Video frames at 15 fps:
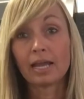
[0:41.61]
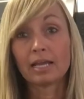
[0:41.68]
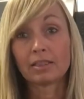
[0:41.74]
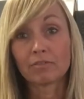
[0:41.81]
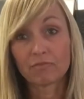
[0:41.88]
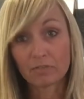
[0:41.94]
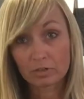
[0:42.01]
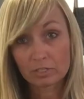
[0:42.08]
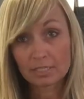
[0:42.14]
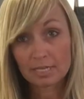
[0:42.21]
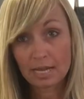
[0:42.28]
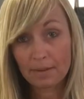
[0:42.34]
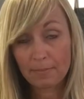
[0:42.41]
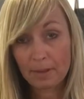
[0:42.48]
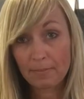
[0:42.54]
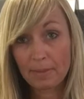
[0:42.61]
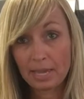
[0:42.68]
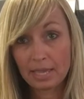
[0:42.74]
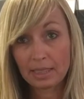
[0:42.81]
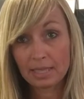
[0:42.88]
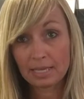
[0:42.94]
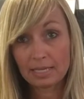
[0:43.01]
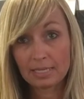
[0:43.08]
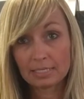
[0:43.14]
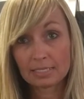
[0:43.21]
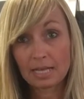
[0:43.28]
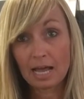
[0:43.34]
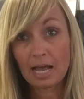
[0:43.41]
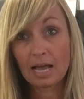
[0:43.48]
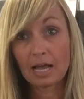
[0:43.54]
And the first time I made
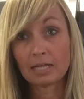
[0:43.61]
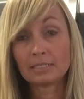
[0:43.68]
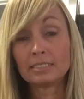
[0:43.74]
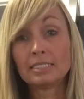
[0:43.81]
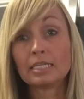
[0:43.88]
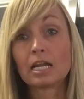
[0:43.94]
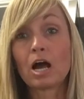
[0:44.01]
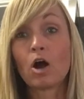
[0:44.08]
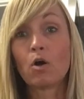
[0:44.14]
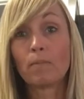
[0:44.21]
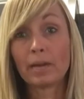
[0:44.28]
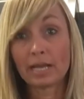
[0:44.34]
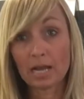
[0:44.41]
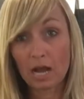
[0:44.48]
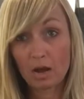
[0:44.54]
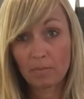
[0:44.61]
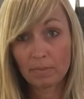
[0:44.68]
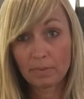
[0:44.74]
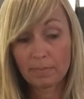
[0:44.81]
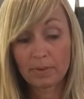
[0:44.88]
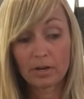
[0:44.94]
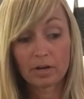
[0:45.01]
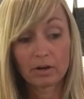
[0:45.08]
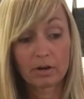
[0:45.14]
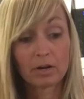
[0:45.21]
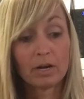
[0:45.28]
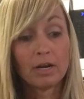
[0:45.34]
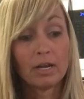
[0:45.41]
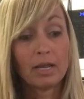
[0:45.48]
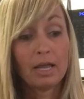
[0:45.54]
these, I did homemade almond butter